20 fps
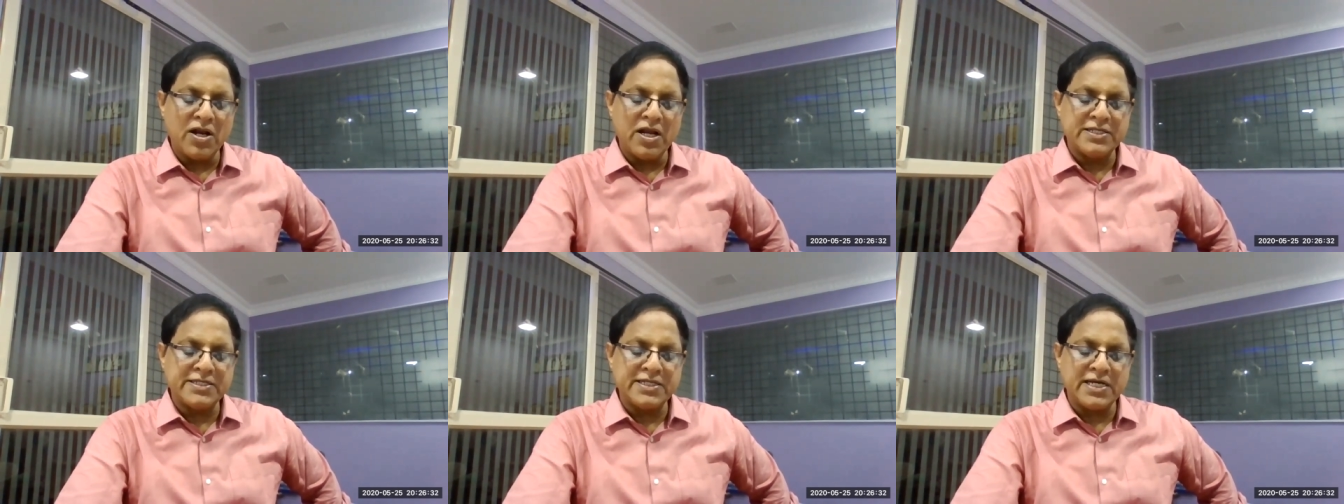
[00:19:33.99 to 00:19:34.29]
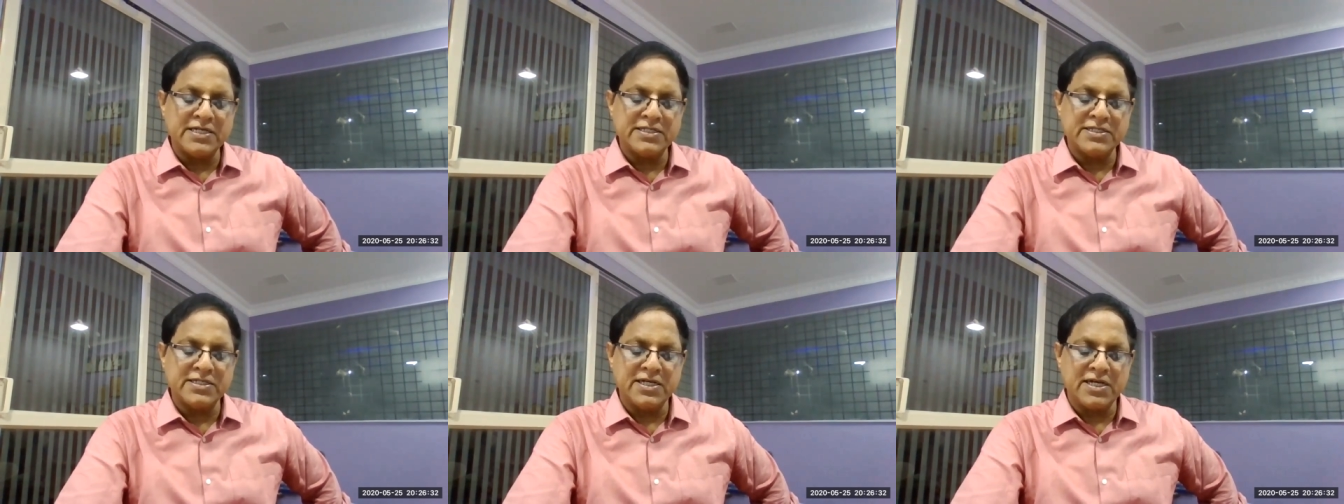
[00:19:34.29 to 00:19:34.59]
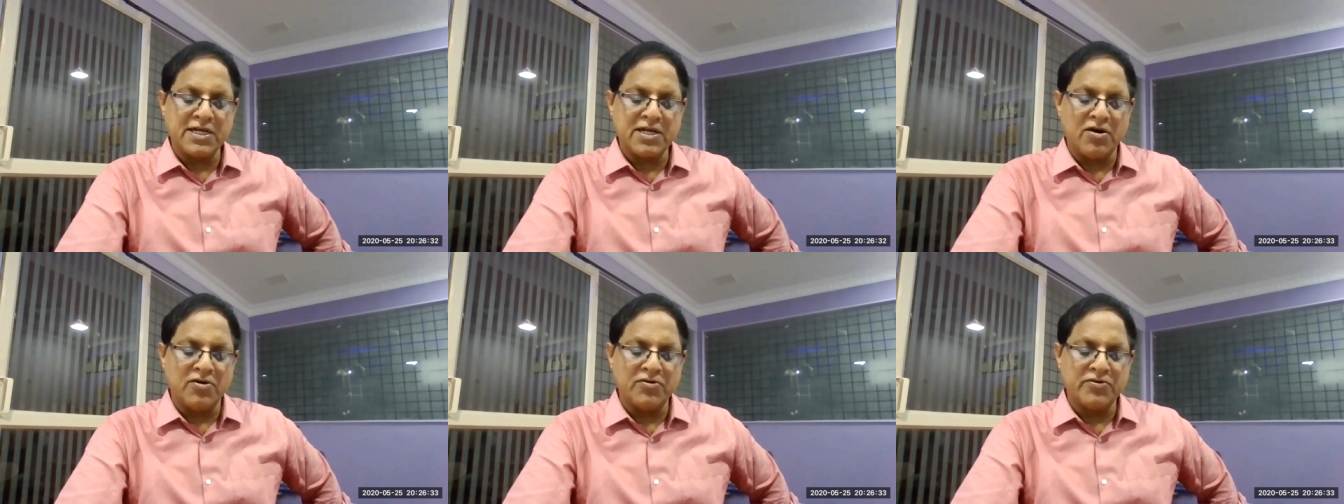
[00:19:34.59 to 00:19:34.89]
a chartered
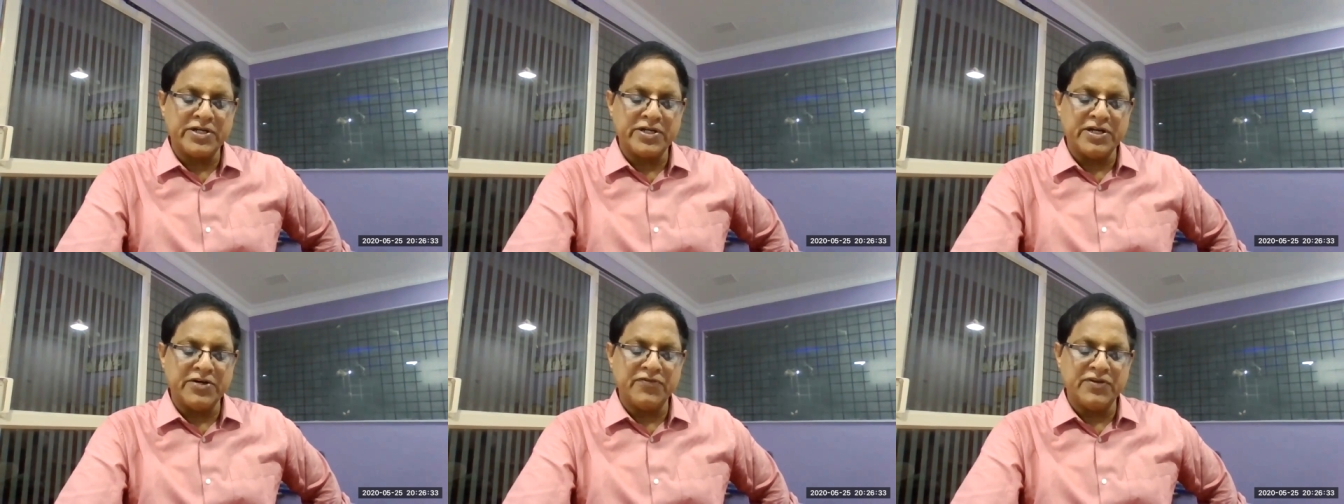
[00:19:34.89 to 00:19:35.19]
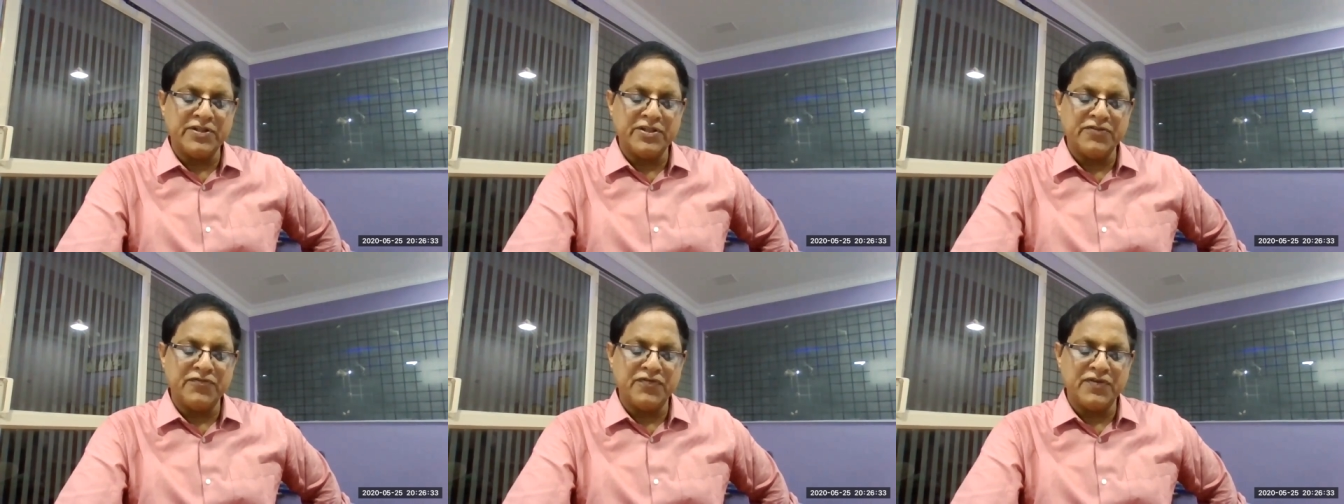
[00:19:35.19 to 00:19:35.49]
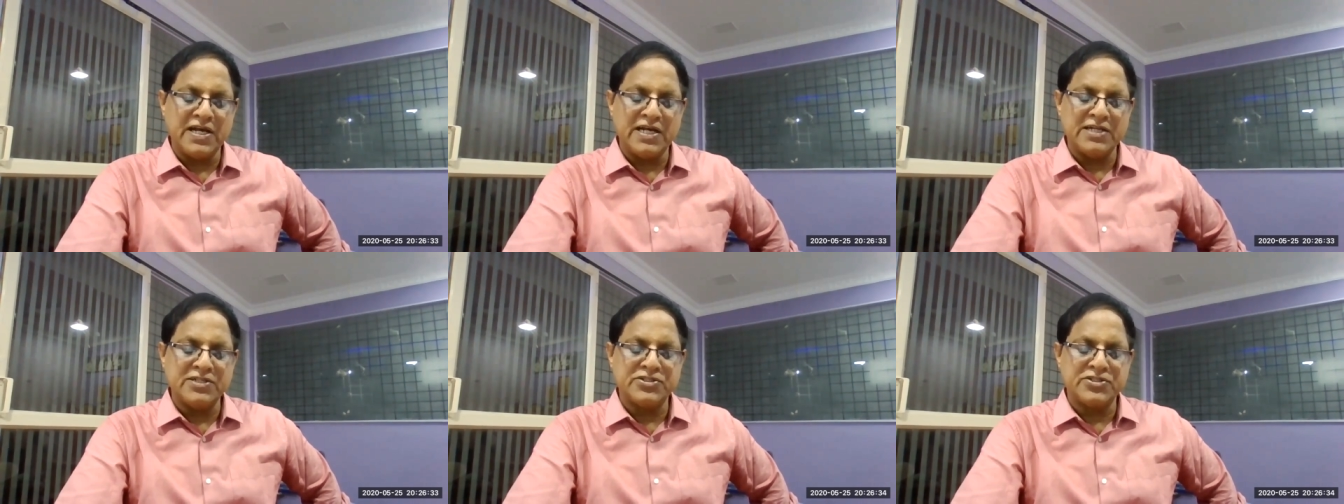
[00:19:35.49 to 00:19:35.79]
accountant with the
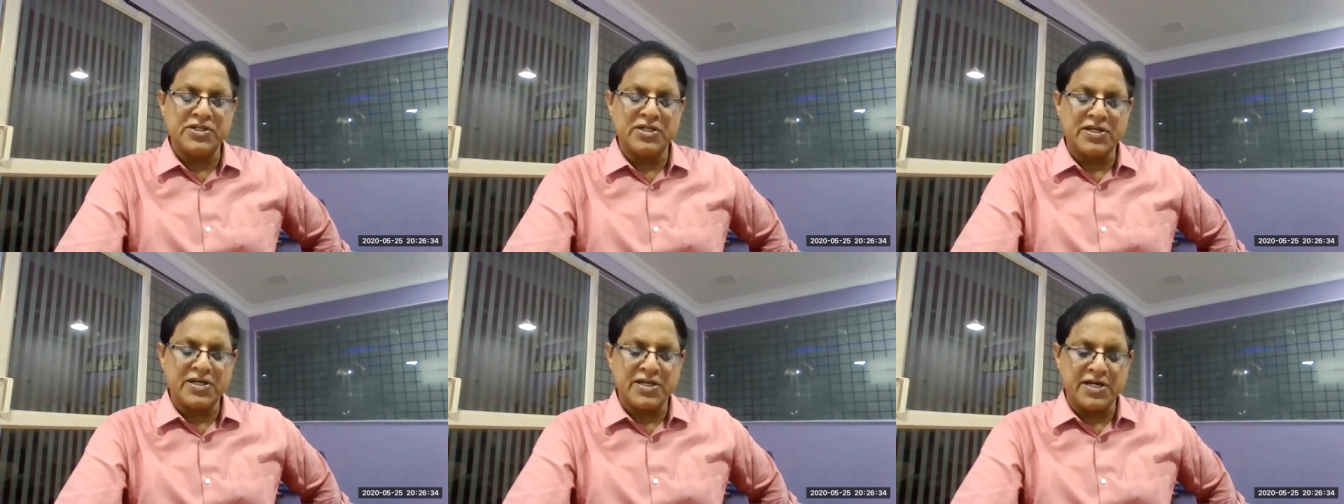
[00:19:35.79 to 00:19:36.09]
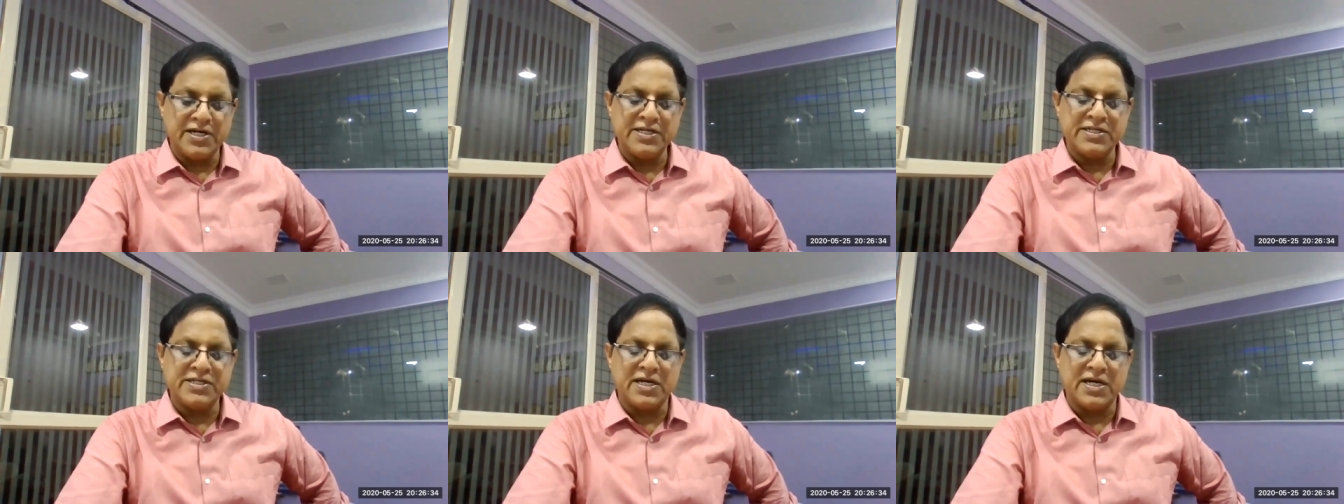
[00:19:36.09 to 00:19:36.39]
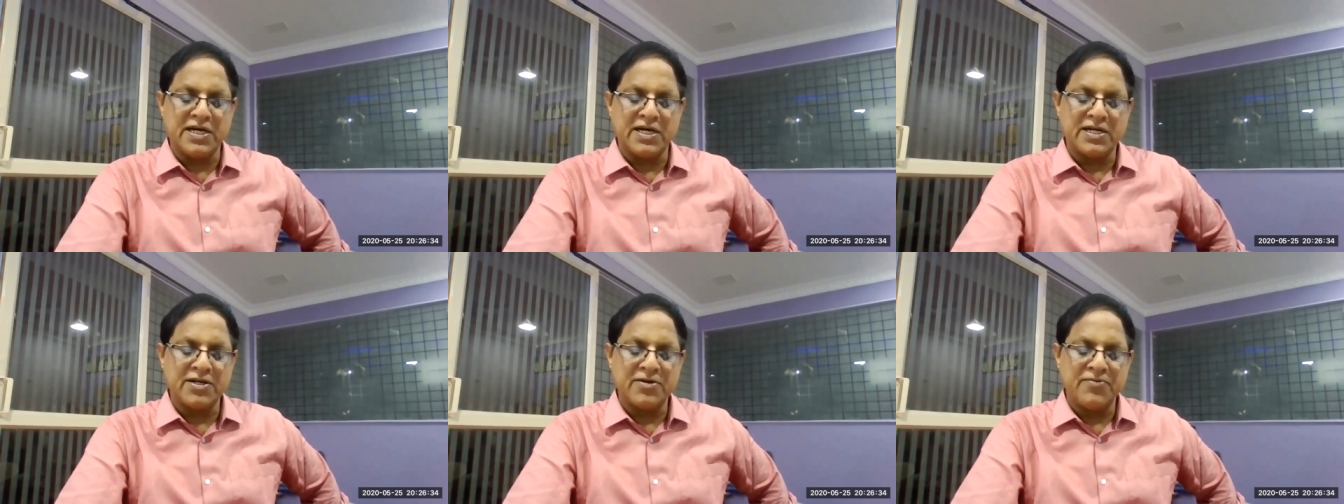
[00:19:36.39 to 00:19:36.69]
financial creditor,
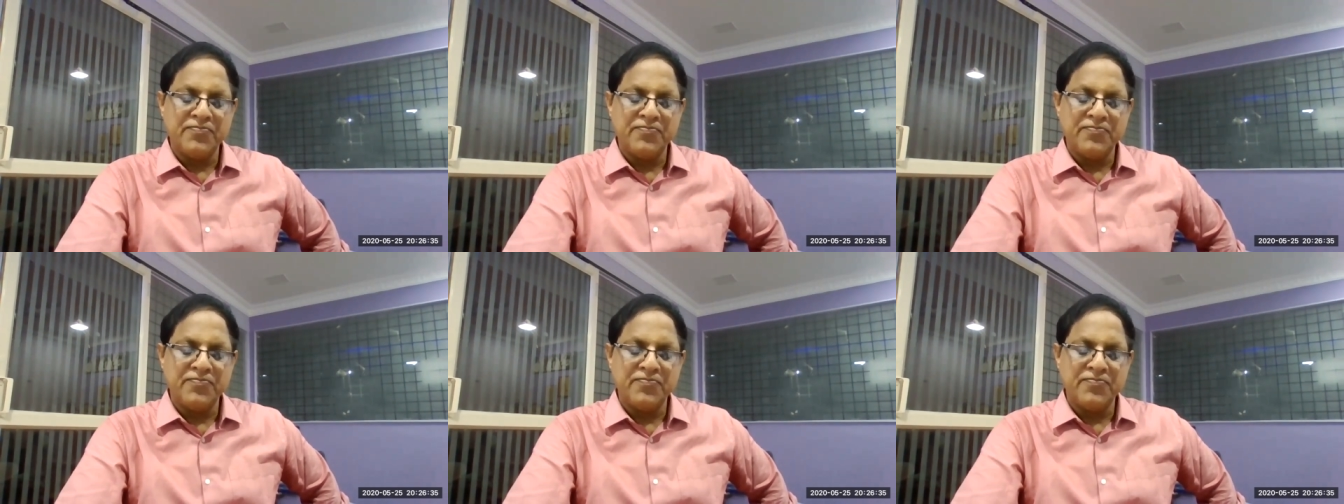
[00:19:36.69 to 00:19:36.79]
uh,